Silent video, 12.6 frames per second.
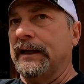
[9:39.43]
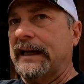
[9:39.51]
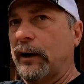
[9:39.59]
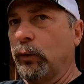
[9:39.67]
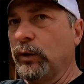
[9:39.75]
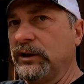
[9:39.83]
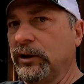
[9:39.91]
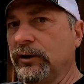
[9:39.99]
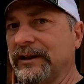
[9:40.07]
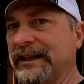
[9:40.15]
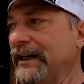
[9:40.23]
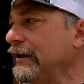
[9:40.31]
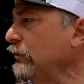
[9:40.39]
Now, when you're
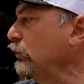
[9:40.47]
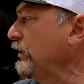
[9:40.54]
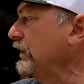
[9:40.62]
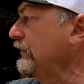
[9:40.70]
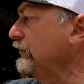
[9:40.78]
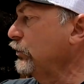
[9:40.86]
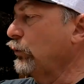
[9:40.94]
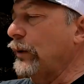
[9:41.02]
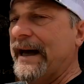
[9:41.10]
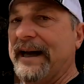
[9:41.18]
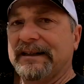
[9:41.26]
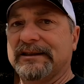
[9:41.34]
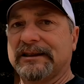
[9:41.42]
getting rid of the
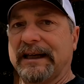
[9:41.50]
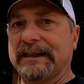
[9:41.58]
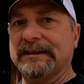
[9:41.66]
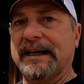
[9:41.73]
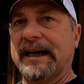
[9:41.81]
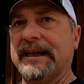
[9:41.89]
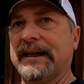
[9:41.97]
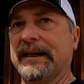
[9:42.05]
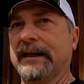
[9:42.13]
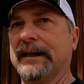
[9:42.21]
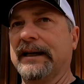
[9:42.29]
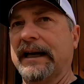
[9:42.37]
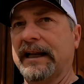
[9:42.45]
rags like that
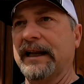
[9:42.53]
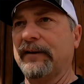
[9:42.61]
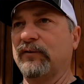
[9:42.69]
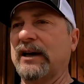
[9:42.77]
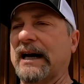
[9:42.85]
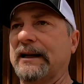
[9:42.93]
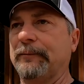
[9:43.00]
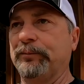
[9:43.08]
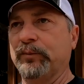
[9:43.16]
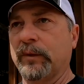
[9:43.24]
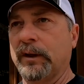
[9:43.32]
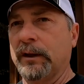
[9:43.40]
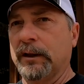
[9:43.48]
and they've got
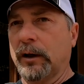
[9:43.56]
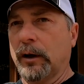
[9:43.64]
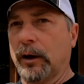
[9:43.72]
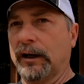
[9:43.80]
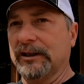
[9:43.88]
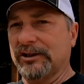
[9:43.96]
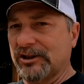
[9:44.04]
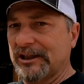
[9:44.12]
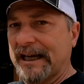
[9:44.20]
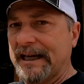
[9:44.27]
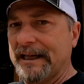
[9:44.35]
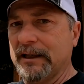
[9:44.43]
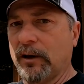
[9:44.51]
a
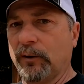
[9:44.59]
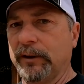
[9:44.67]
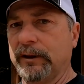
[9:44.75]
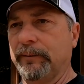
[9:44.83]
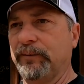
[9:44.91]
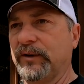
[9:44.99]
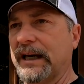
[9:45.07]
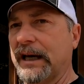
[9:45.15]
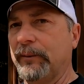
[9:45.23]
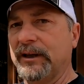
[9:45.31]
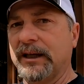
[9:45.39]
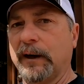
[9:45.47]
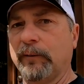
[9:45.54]
stain on it, you got to
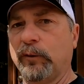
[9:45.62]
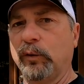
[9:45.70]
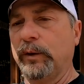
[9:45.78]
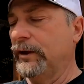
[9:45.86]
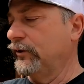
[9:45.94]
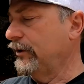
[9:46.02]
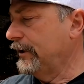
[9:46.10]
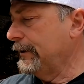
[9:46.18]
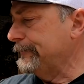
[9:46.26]
be careful with